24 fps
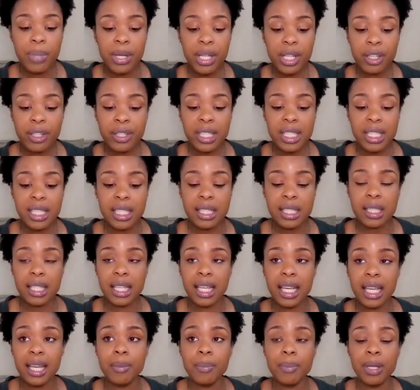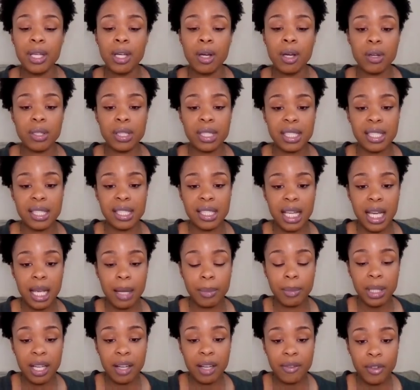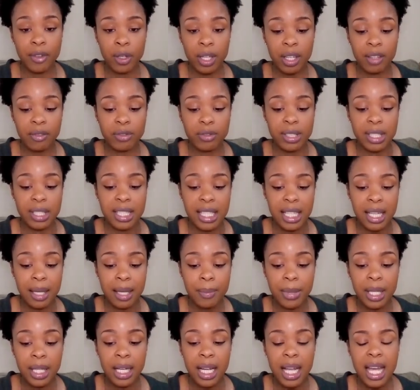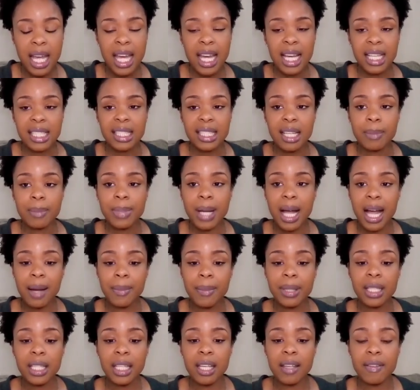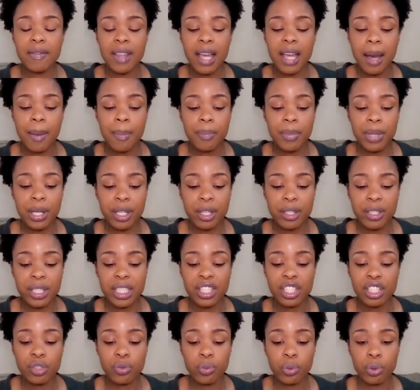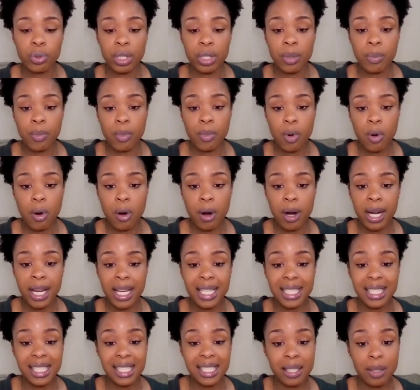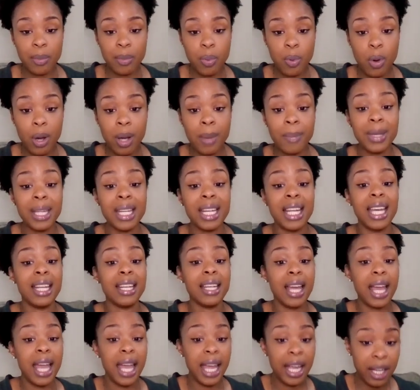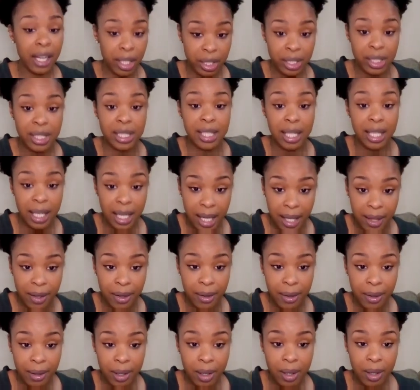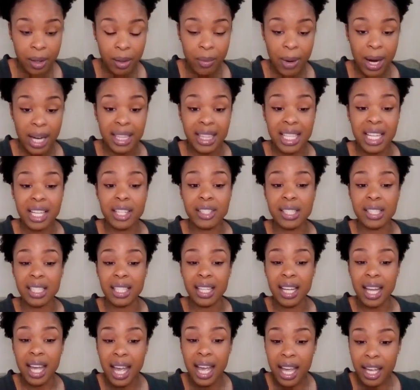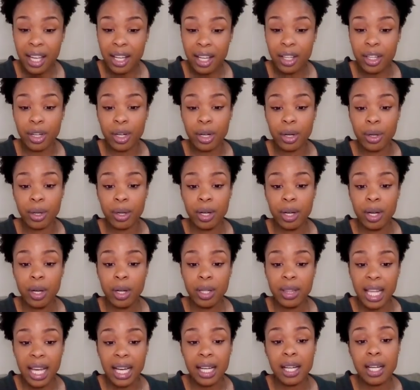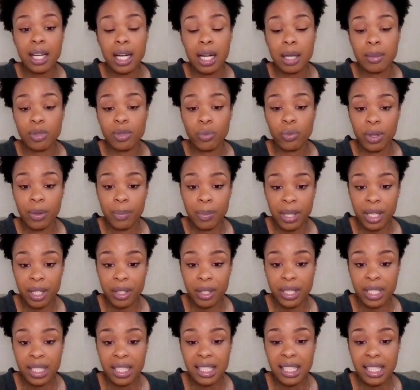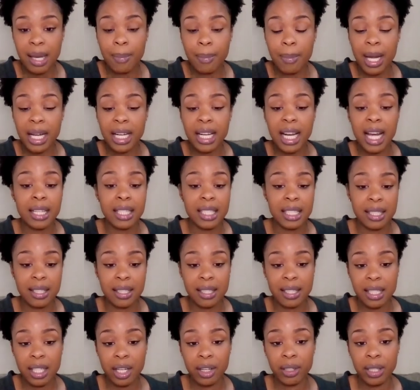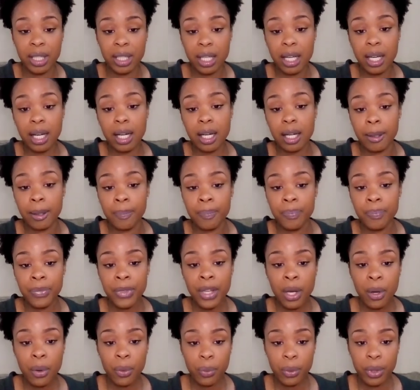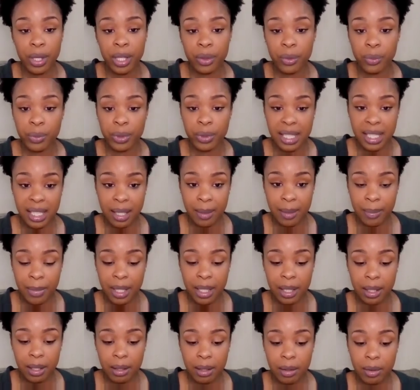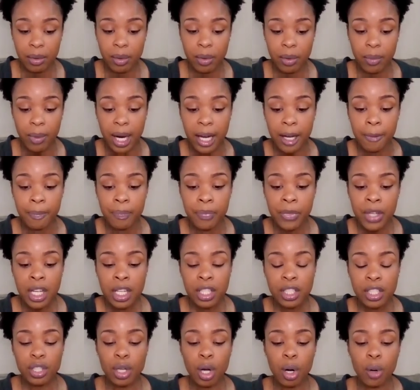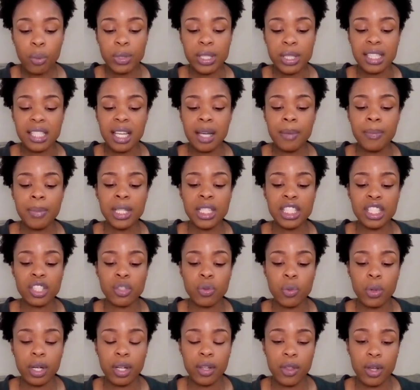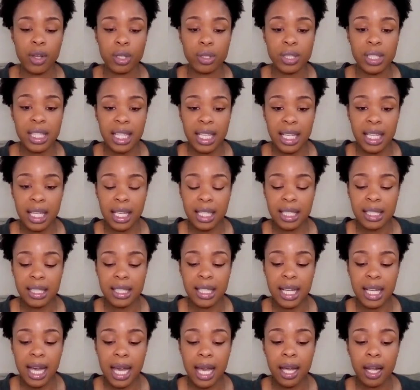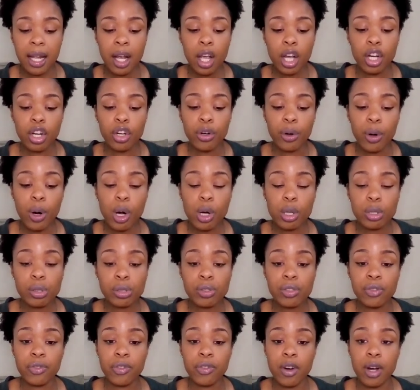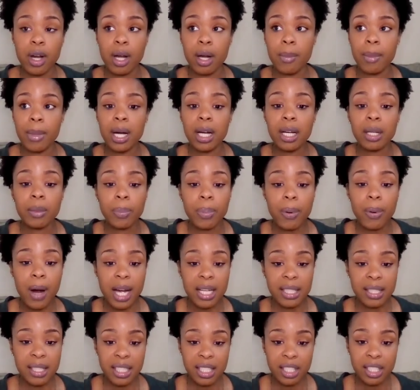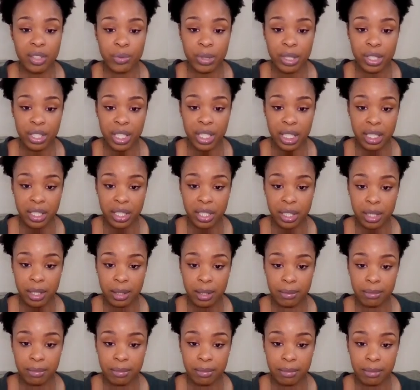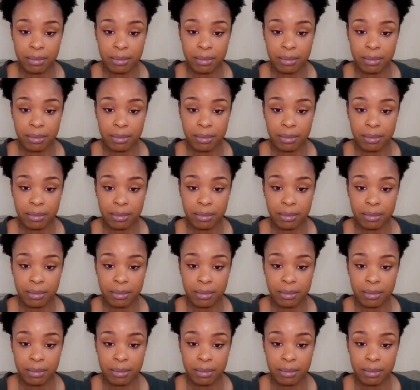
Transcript: Bitterness can be on the same level of resentment, except I believe that bitterness is rooted more in disappointment and anger together, right? There's an anger that comes with bitterness that may not necessarily come with resentment, right? So resentment is one of those things that grows from unprocessed rejection,